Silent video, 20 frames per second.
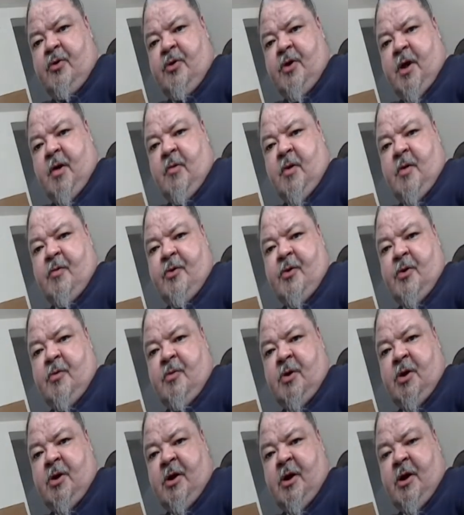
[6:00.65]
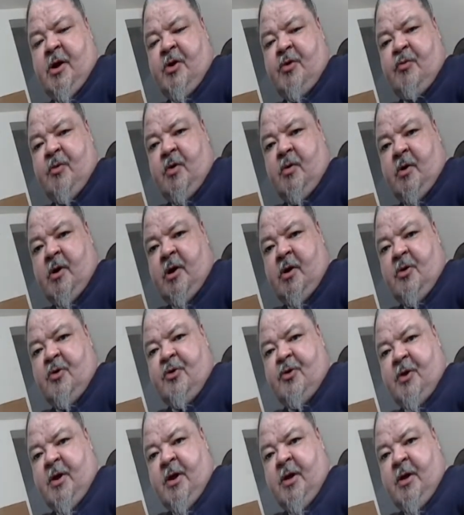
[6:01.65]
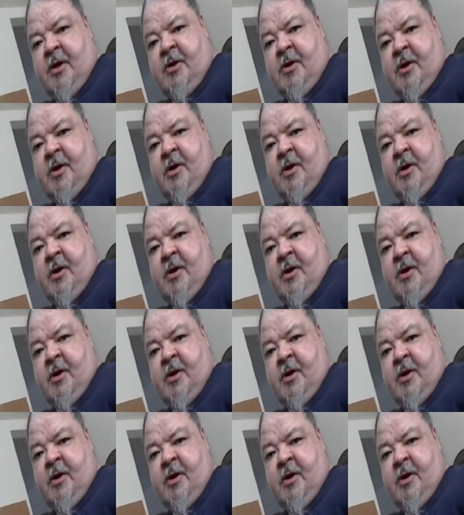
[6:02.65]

came up to me and asked me where I was staying, and